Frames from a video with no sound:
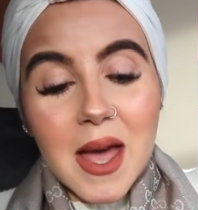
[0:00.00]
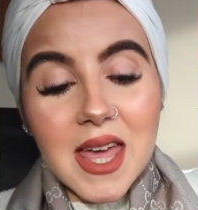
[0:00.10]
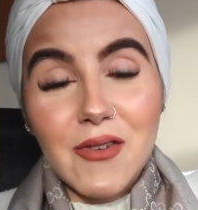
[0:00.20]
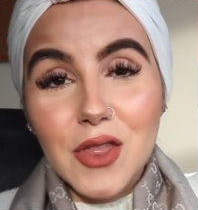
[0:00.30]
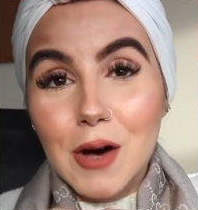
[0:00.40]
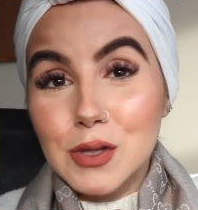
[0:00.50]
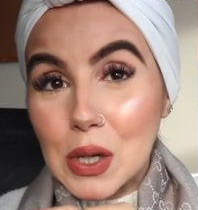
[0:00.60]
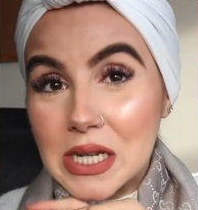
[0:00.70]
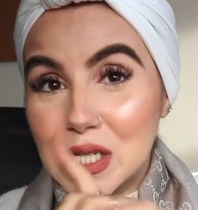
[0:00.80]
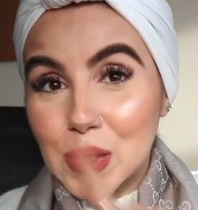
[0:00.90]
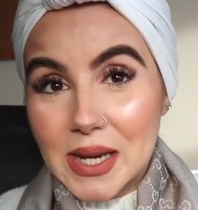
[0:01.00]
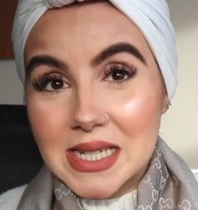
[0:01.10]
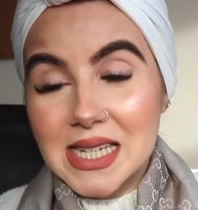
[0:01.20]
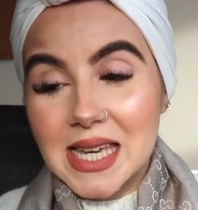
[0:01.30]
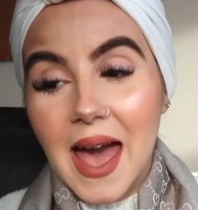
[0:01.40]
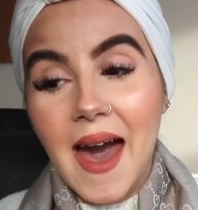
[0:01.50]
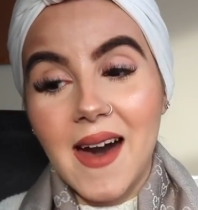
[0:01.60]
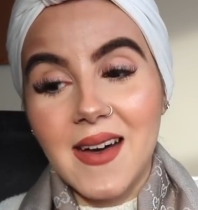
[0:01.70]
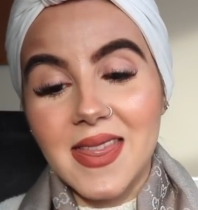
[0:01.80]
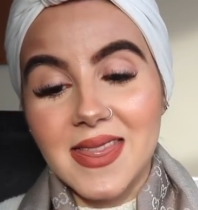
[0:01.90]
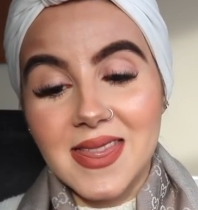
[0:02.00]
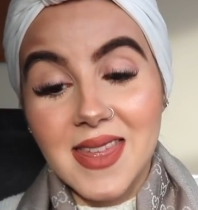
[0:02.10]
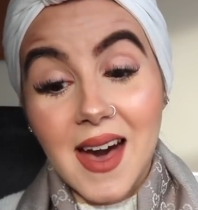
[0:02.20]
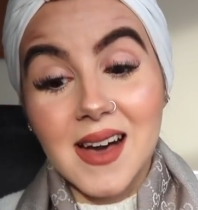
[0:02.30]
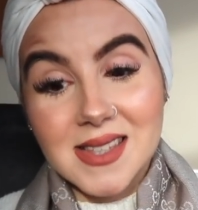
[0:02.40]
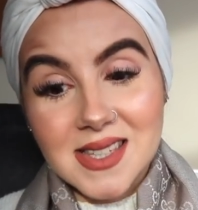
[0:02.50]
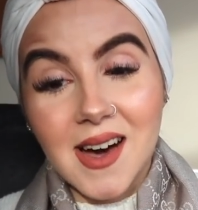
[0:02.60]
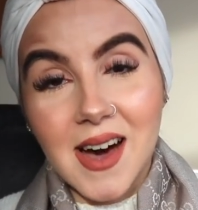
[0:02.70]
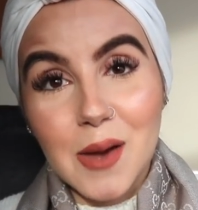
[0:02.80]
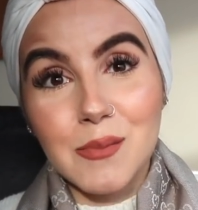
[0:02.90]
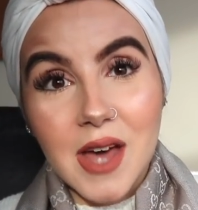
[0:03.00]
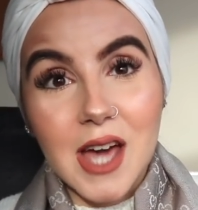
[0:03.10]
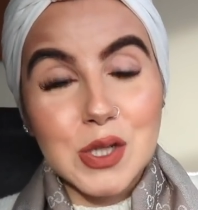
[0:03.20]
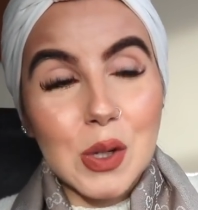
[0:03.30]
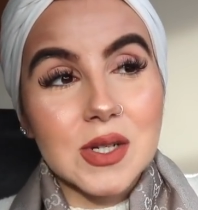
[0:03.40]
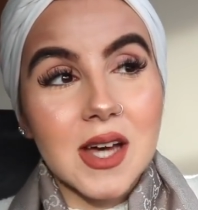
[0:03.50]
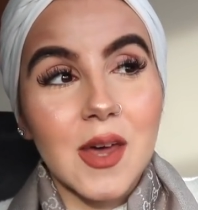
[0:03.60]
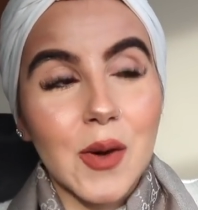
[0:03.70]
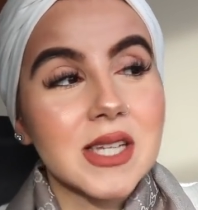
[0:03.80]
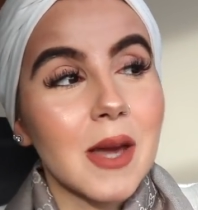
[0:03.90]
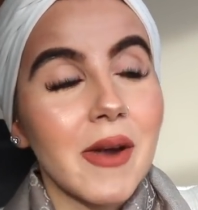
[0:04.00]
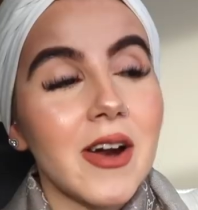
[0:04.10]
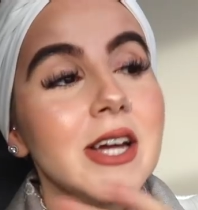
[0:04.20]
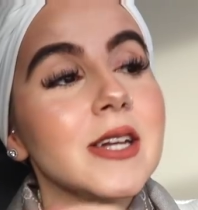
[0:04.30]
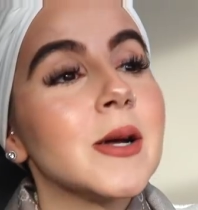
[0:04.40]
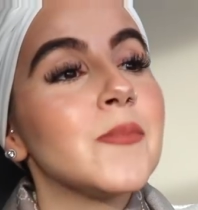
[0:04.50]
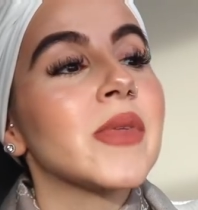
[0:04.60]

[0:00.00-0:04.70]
Even though I was only 20 at that time that I told her that I wanted to get married,